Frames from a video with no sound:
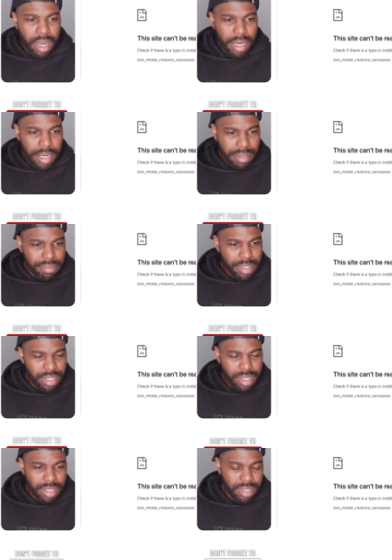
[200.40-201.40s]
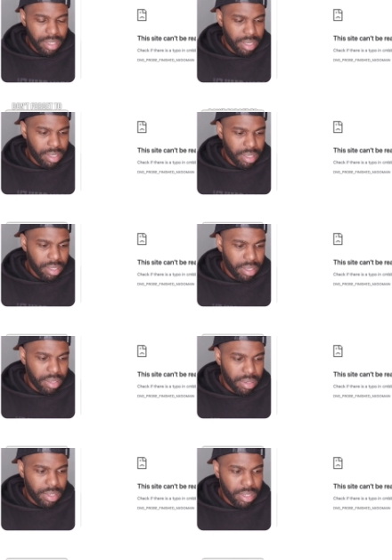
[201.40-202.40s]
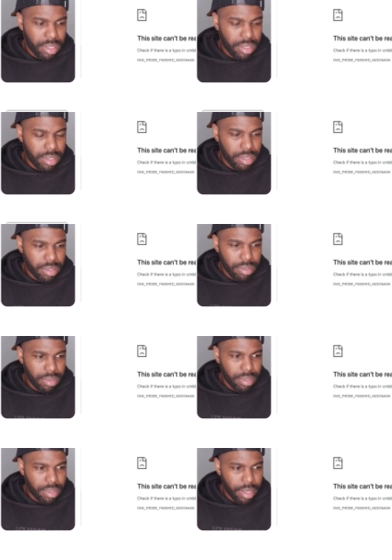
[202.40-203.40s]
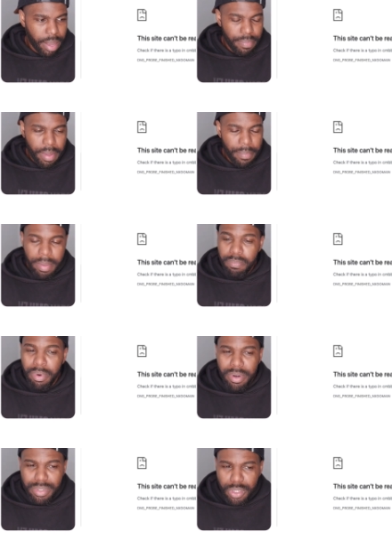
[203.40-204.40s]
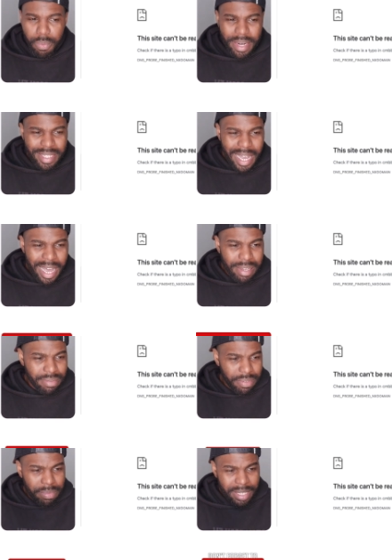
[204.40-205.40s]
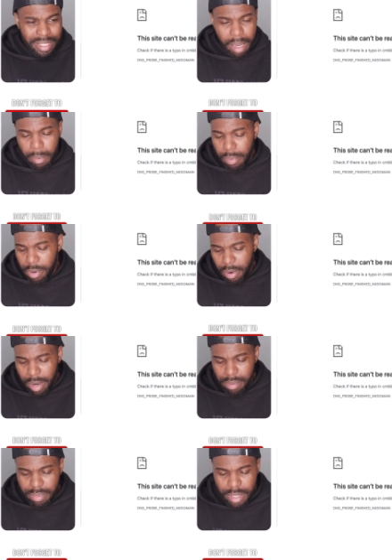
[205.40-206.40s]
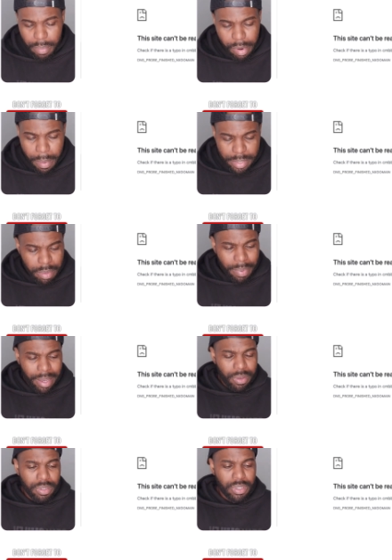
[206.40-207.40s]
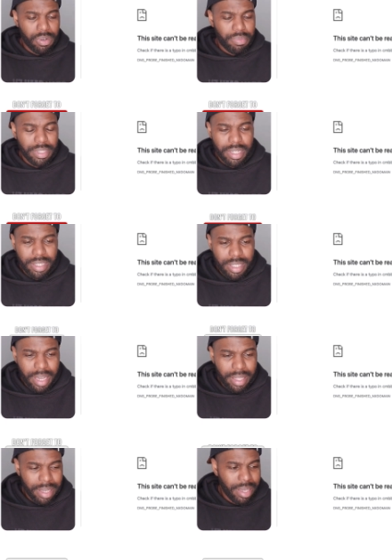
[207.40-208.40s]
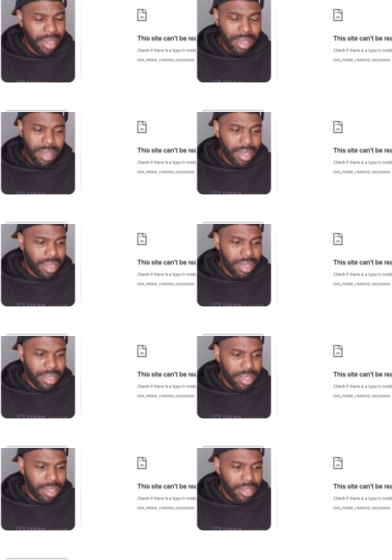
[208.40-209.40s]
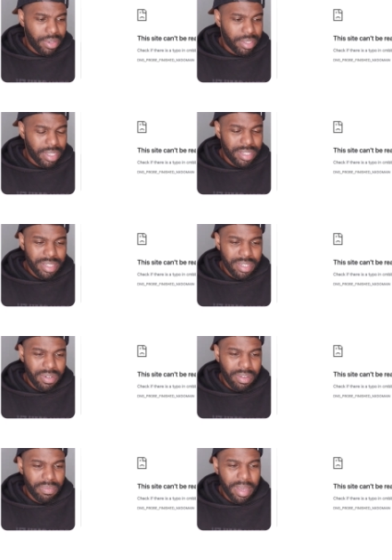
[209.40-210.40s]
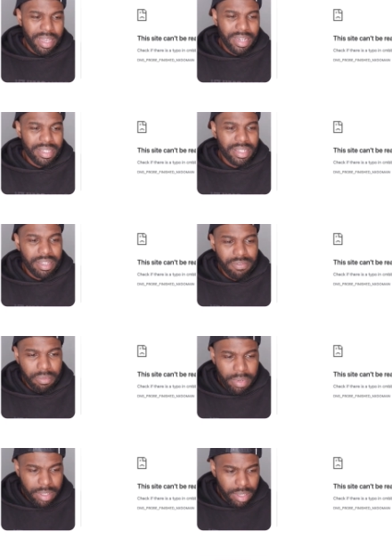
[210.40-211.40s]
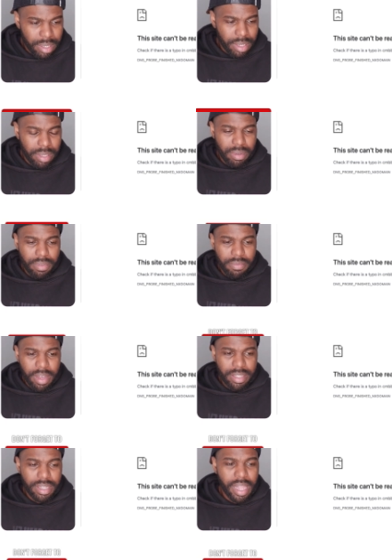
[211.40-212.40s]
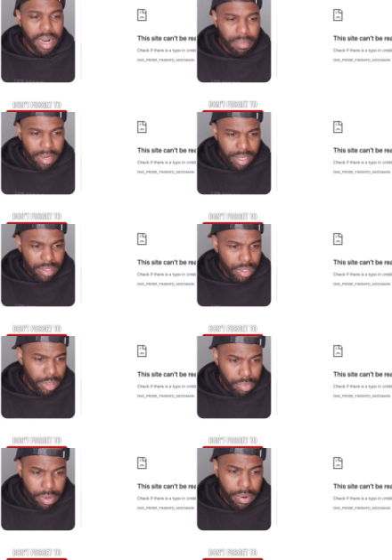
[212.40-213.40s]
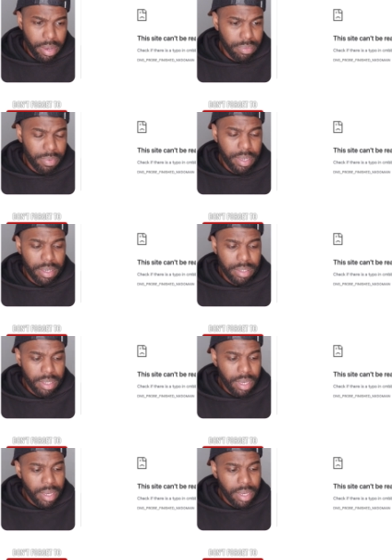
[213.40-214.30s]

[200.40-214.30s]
um, it's, it's it, you know it's just like I've, I've been burnt so many times from these type of programs that promise to pay you a certain percentage daily. Uh, you know, it's, it just doesn't even make any sense for me to you know invest a lot of money into these programs because